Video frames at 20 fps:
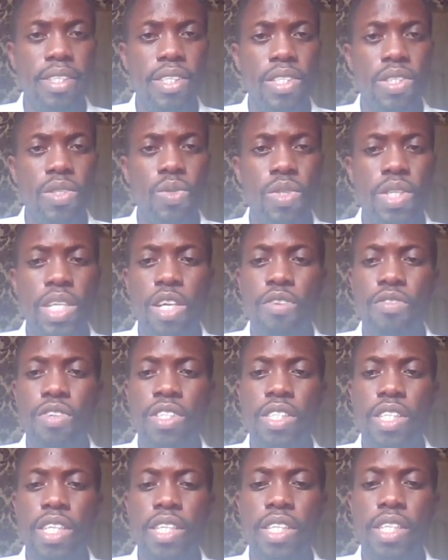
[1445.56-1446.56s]
So it's kind of
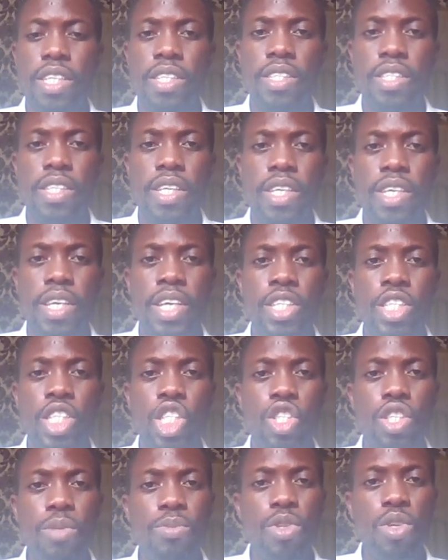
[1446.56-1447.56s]
it's
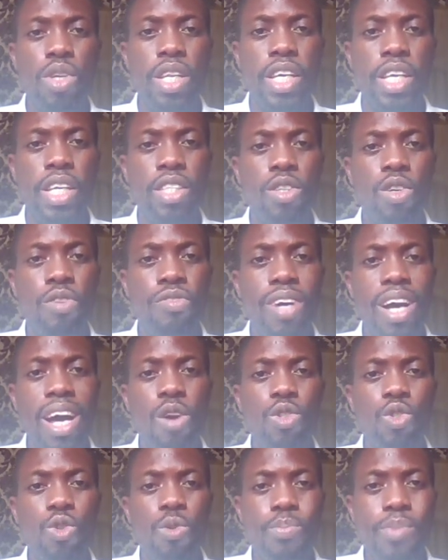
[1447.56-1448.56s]
extreme knowledge of
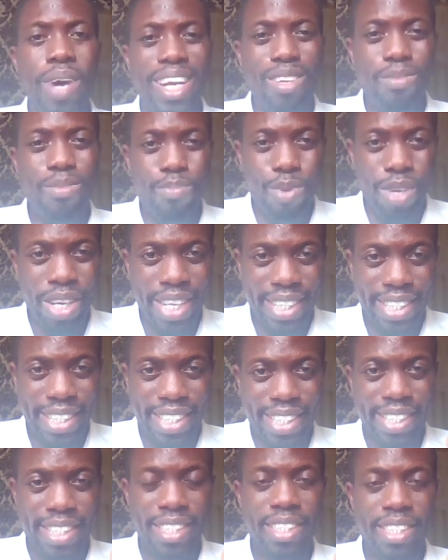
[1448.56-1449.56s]
how to
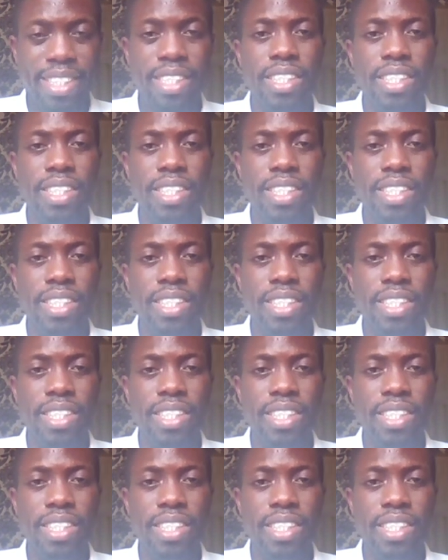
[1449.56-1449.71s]
manipulate